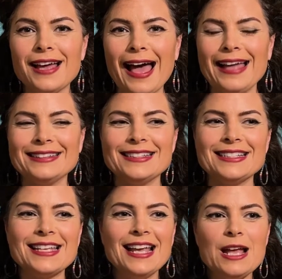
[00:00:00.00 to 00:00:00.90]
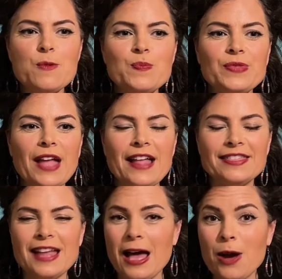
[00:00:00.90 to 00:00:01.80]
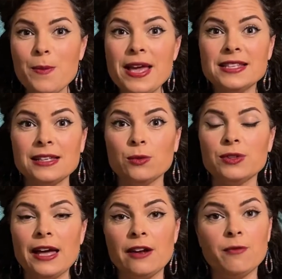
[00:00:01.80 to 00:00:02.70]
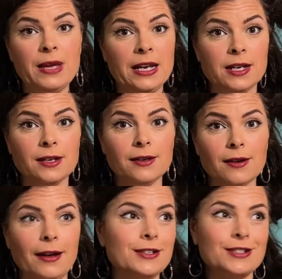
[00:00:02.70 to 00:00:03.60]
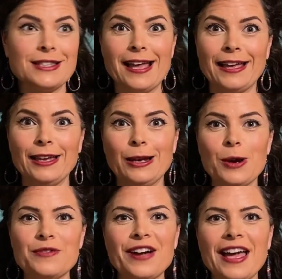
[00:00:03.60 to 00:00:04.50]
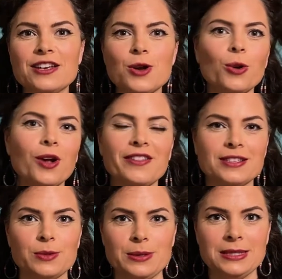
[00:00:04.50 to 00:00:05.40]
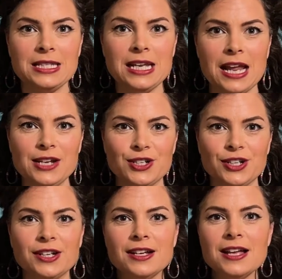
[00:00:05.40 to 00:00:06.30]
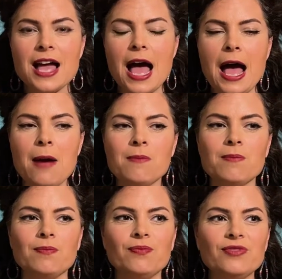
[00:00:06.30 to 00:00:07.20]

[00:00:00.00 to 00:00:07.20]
And how amazing would that have been? I just think, if I had known all this when I was a teenager, to